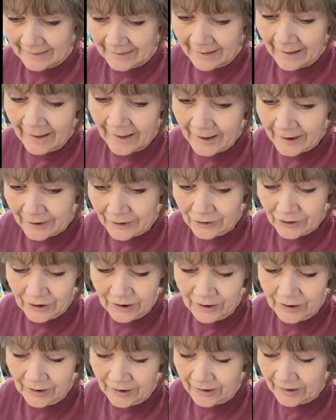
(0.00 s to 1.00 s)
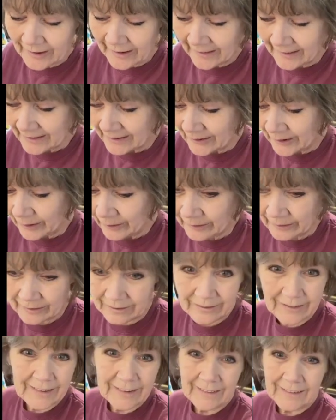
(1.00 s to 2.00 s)
gosh, you, you guys
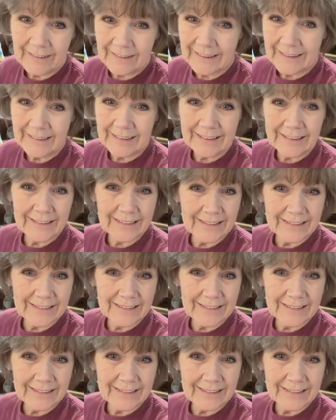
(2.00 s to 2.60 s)
know it,